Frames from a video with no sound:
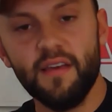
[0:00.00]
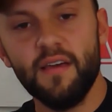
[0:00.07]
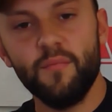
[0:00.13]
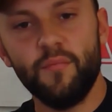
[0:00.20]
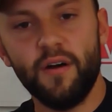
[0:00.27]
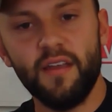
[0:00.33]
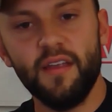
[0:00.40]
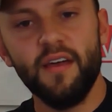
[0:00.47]

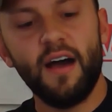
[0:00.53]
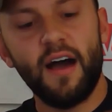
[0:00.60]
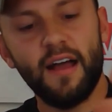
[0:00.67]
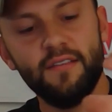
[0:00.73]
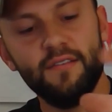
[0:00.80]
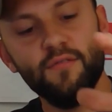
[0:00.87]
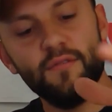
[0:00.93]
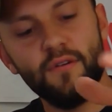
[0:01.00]
But I
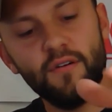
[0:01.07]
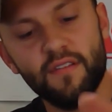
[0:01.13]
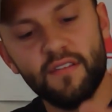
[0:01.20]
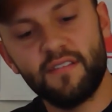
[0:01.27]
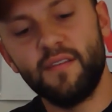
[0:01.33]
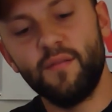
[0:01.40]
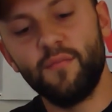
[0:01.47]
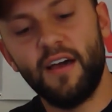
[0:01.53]
do know that
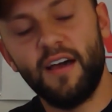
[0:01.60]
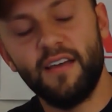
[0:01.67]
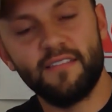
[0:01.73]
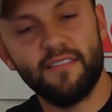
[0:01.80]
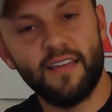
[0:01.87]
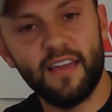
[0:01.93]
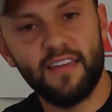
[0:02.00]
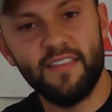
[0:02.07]
some guys
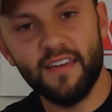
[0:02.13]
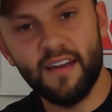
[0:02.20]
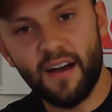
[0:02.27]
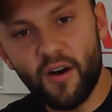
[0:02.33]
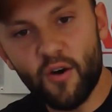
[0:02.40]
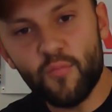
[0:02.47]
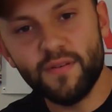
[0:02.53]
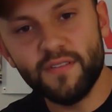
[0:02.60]
like the
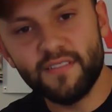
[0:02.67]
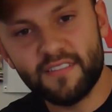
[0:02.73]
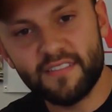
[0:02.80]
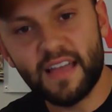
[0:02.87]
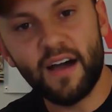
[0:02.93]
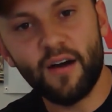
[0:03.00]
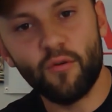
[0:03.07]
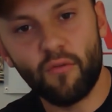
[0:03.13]
open
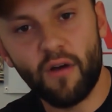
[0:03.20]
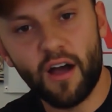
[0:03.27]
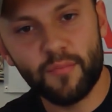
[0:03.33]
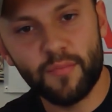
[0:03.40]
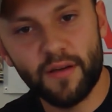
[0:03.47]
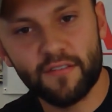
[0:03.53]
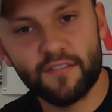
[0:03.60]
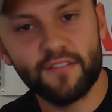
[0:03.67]
style rock
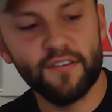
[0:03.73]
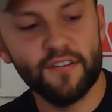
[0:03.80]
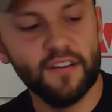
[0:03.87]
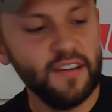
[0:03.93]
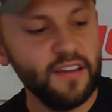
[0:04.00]
bouncer.